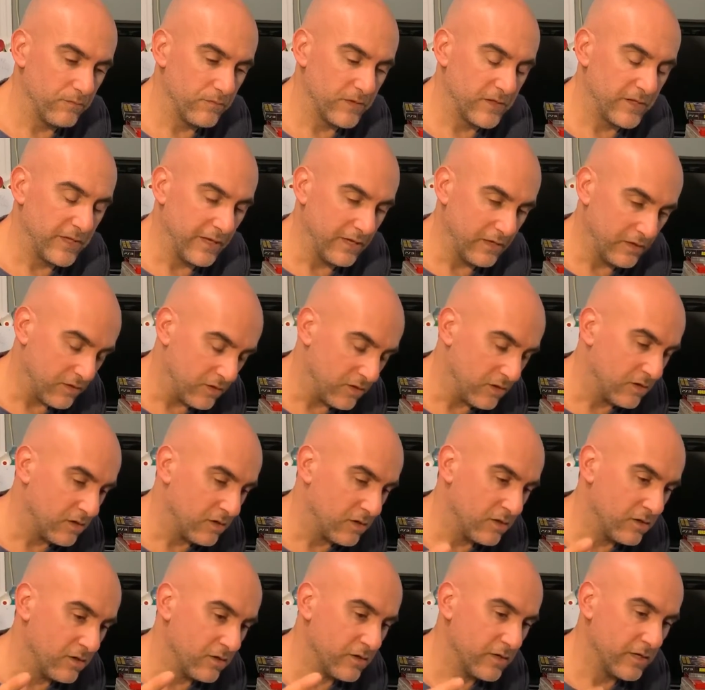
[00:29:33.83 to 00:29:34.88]
King
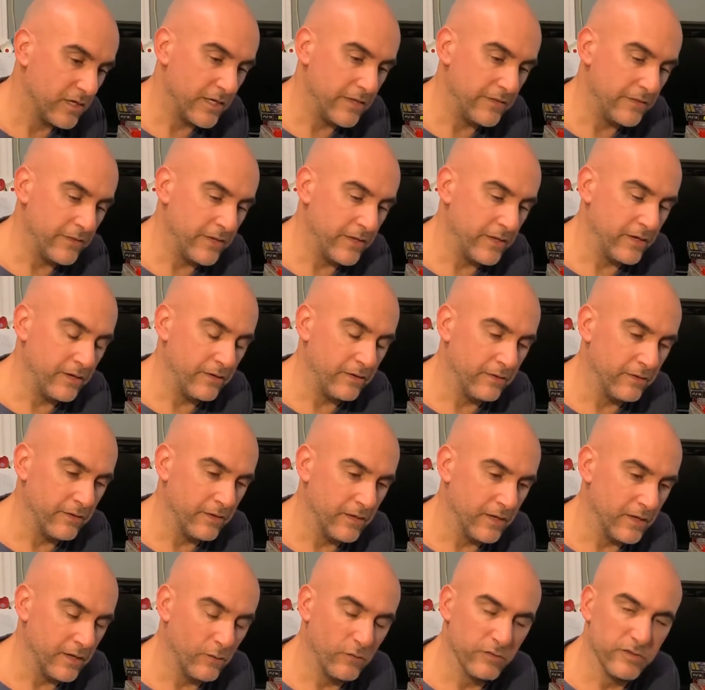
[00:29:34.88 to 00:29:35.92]
Kong, and then
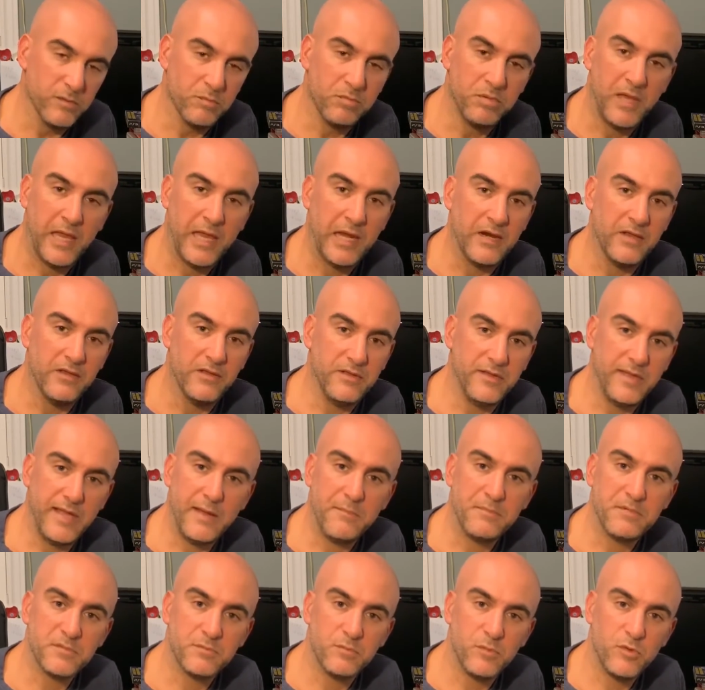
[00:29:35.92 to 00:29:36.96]
with the Planet of the
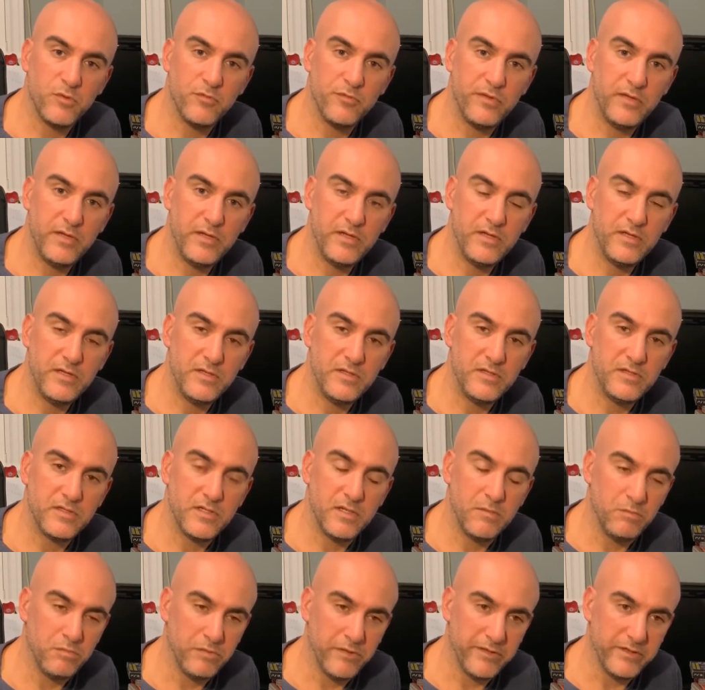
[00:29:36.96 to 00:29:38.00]
Apes movies, he
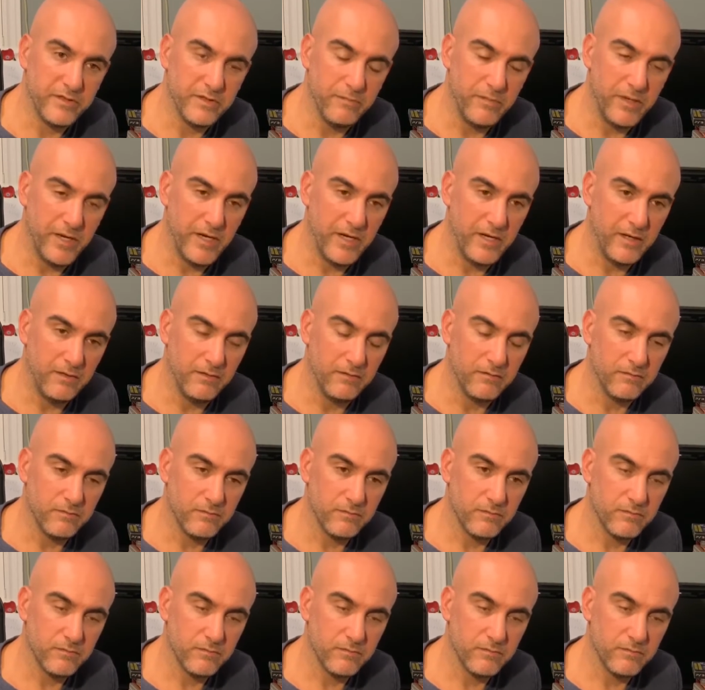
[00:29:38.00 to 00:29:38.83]
played the main